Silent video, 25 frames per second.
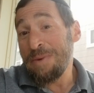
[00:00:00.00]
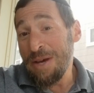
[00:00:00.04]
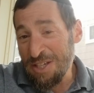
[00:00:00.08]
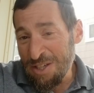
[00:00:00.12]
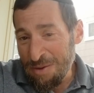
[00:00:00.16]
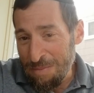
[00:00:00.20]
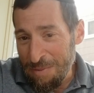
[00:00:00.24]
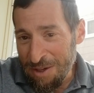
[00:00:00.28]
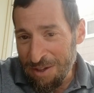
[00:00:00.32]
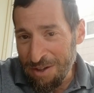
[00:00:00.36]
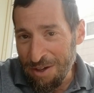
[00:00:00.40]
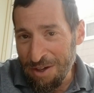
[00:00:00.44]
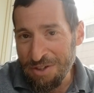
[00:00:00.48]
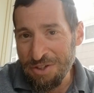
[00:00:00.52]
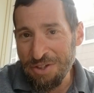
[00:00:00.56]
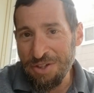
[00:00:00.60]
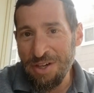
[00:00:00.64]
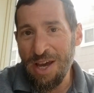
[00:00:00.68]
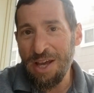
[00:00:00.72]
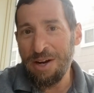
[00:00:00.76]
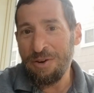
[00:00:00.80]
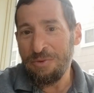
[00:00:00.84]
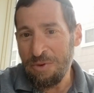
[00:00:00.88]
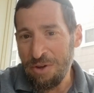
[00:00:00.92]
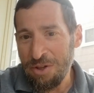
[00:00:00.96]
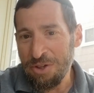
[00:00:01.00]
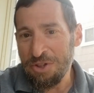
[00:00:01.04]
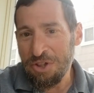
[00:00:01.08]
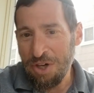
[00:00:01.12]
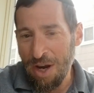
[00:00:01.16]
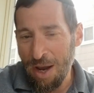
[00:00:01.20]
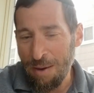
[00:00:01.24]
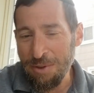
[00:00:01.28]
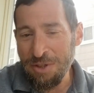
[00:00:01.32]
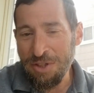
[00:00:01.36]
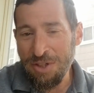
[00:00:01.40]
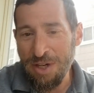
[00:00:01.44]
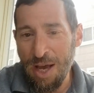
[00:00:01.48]
Beis HaMikdash and a real
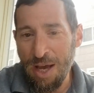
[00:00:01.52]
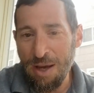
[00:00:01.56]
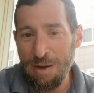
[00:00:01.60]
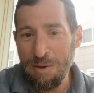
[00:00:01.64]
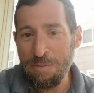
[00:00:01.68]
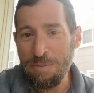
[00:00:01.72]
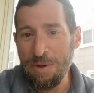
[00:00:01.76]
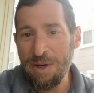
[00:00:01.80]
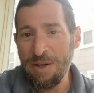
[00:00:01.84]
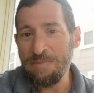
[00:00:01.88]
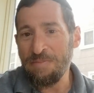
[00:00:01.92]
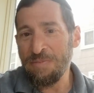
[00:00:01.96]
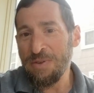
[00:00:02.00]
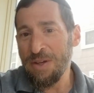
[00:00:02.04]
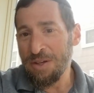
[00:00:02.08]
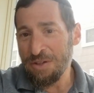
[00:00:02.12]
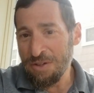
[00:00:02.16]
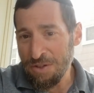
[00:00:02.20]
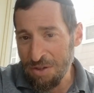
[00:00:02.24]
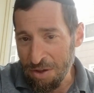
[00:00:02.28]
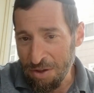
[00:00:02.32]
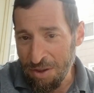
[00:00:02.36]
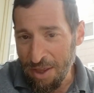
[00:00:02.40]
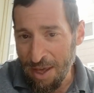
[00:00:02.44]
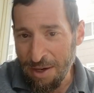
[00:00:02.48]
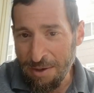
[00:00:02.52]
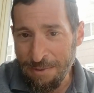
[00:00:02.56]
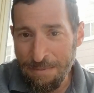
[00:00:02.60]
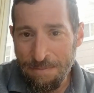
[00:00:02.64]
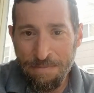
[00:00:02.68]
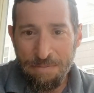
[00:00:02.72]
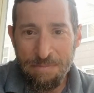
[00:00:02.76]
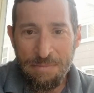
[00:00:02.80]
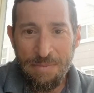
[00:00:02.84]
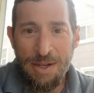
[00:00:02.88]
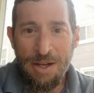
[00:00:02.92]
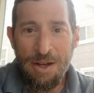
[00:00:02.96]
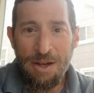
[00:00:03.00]
Shabbos nachamu. But until then,